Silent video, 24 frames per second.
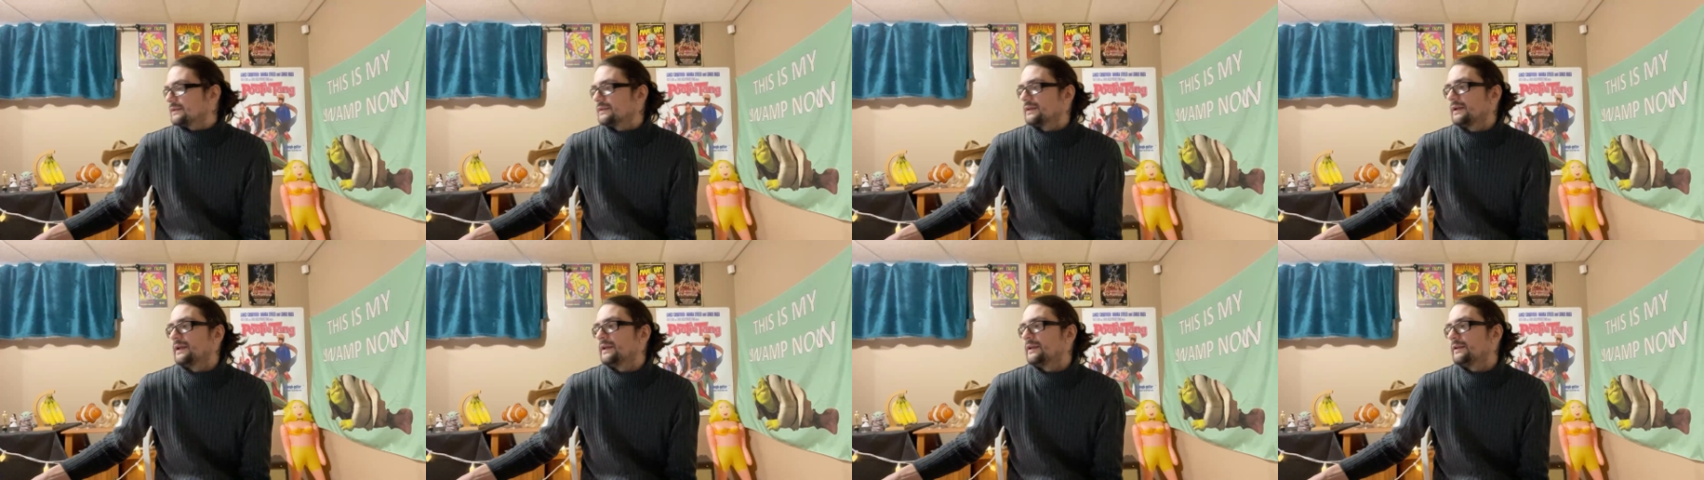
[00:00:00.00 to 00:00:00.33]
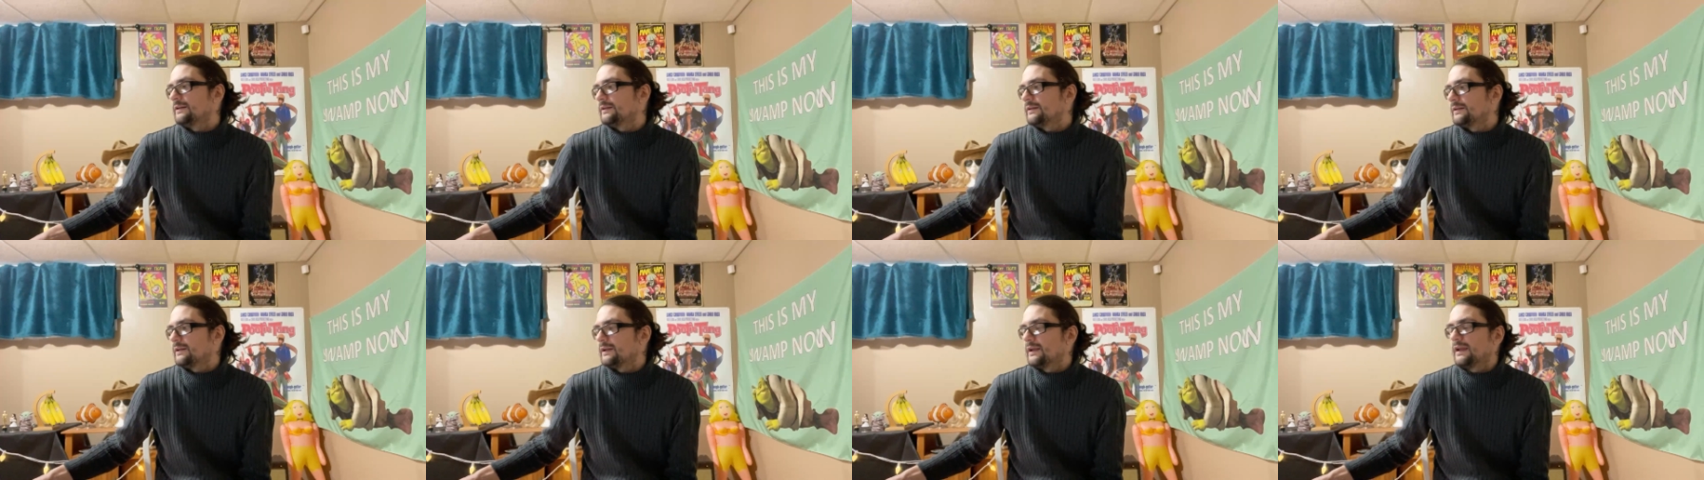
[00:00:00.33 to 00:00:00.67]

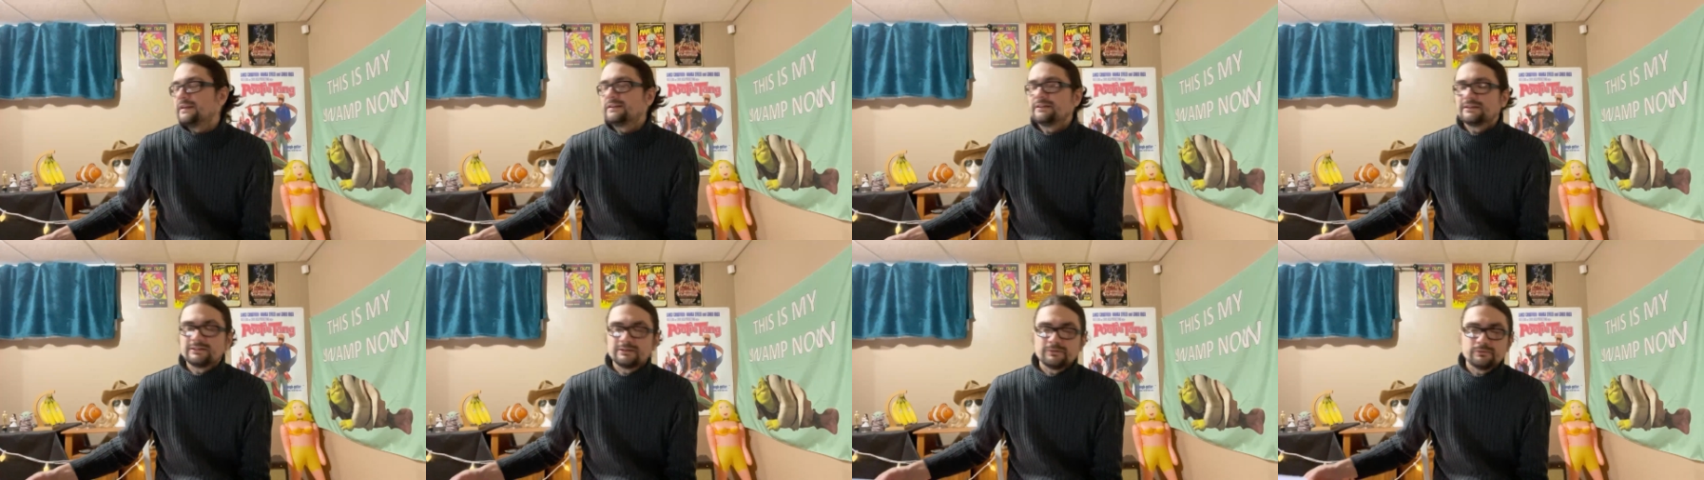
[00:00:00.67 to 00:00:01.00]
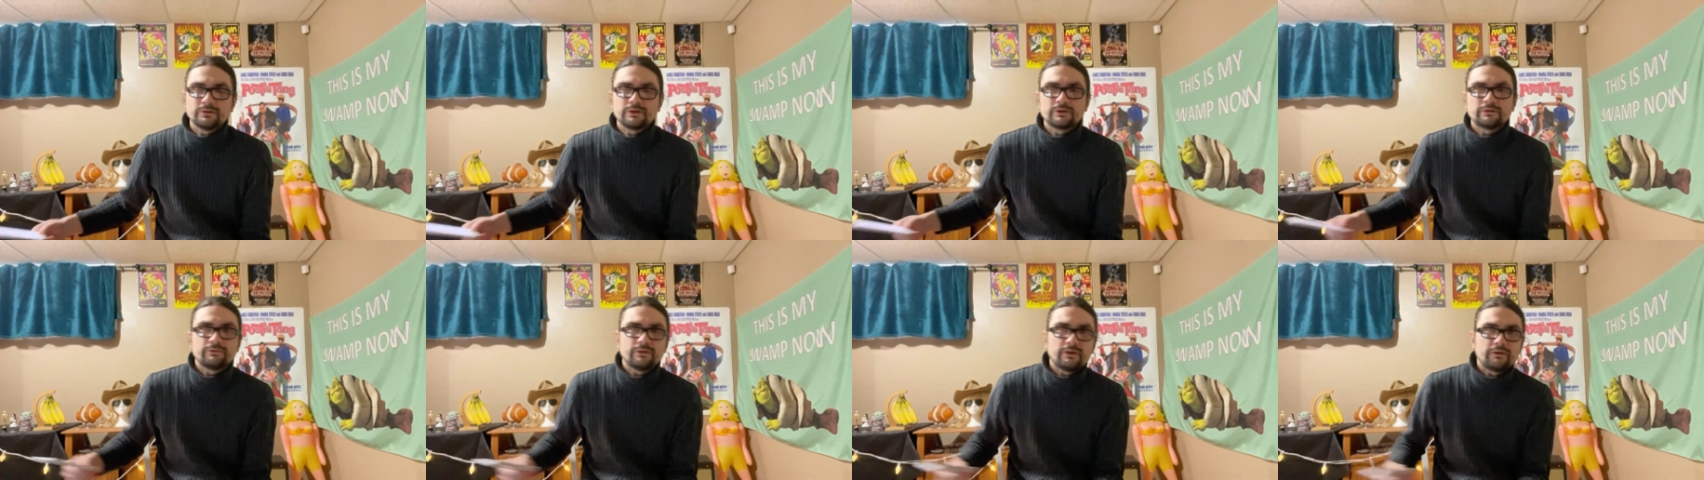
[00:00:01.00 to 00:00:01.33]
And it doesn't
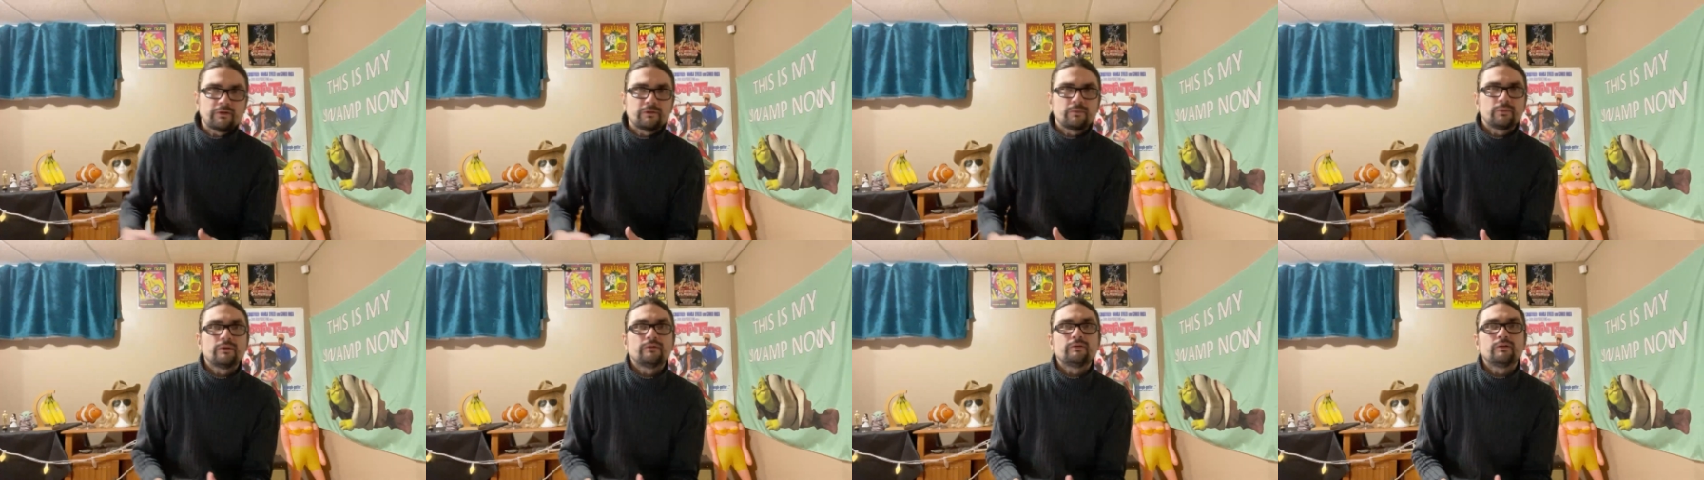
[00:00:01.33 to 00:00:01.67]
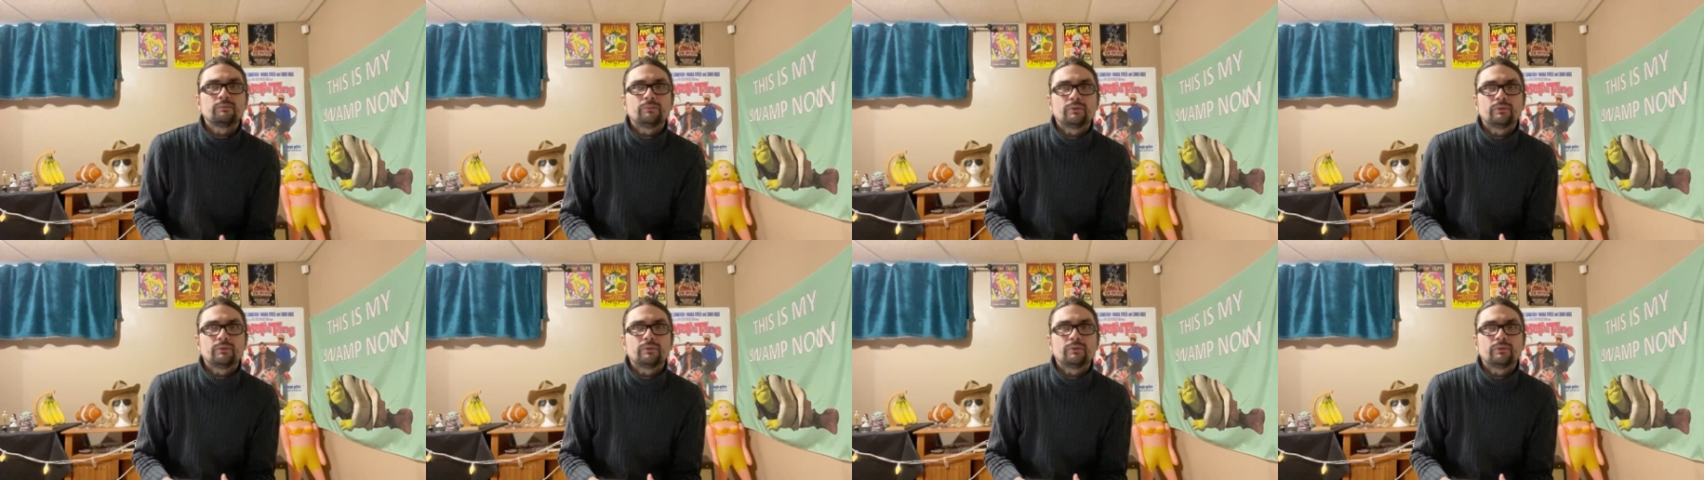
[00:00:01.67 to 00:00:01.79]
work for every movie,